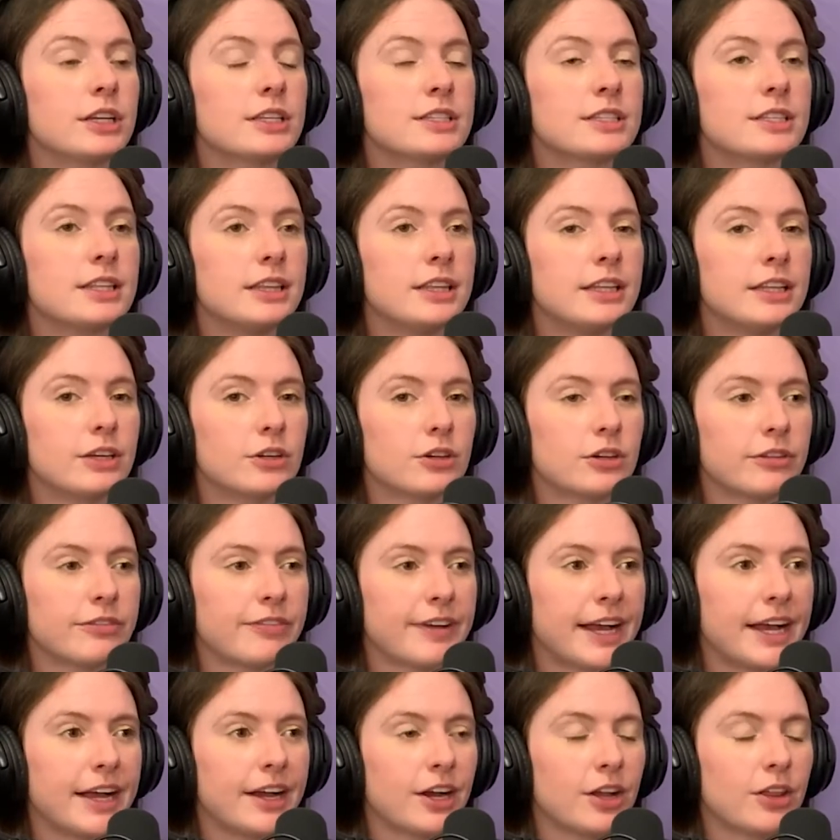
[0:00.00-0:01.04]
literal
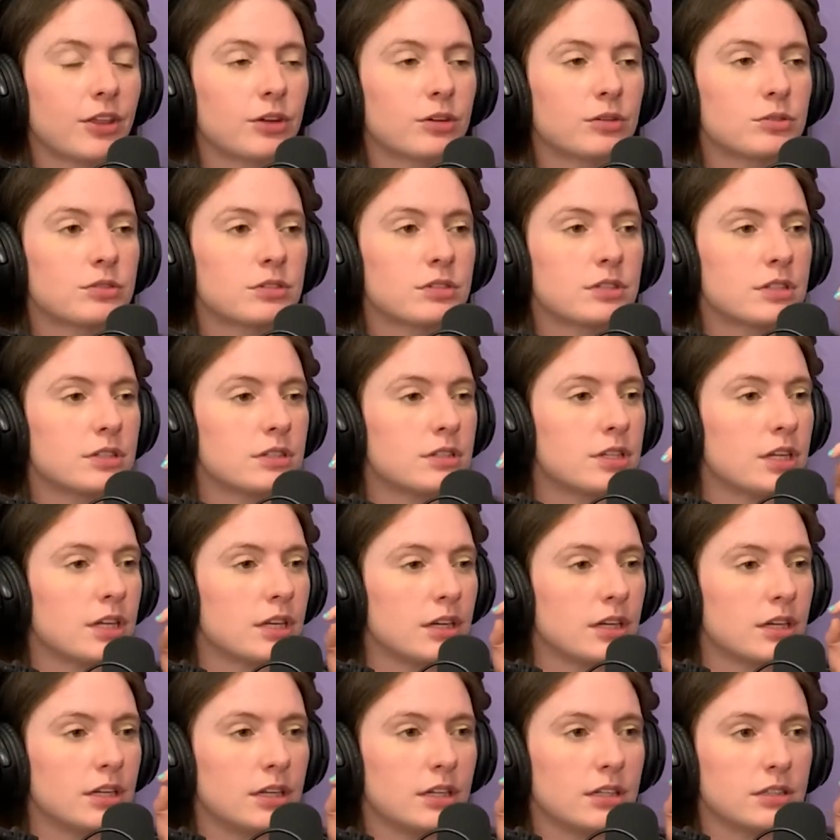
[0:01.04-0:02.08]
fire. Those
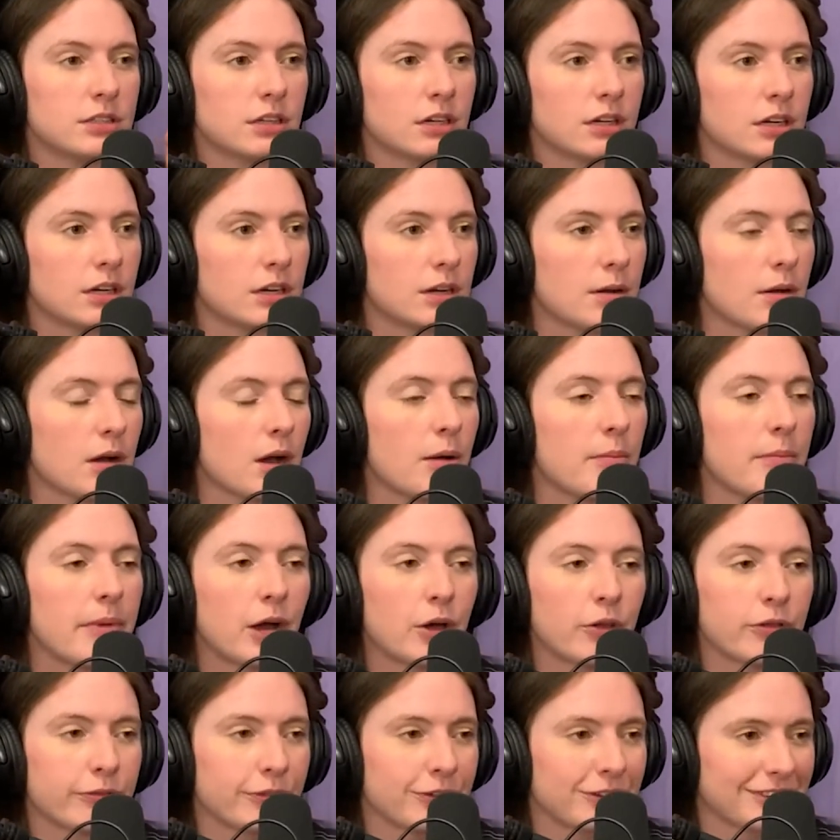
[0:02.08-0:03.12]
titties are a
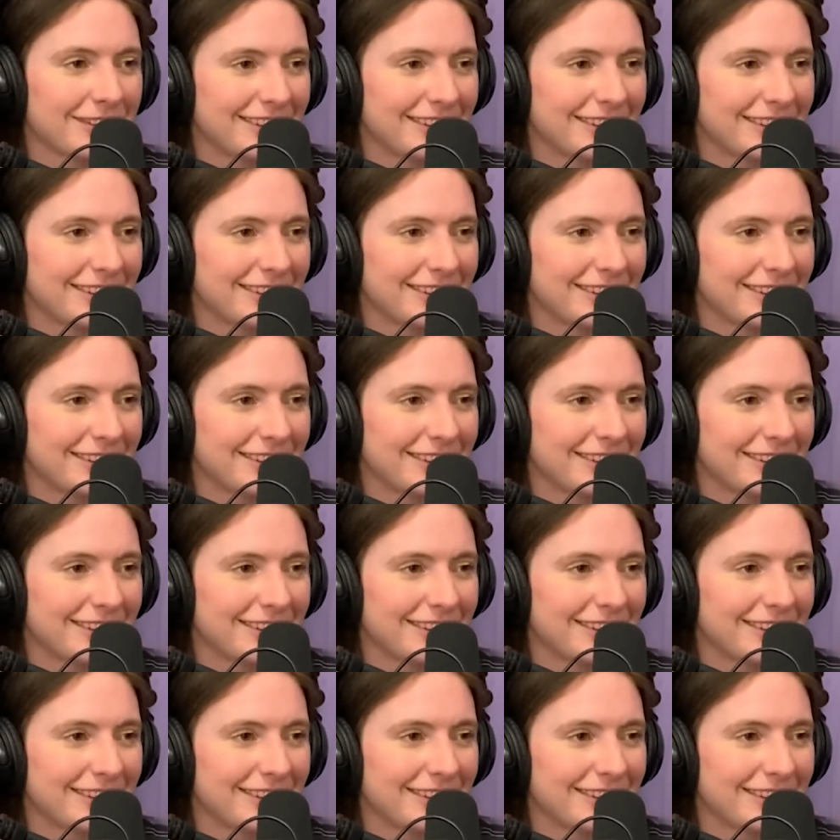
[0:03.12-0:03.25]
mouthful. Oh,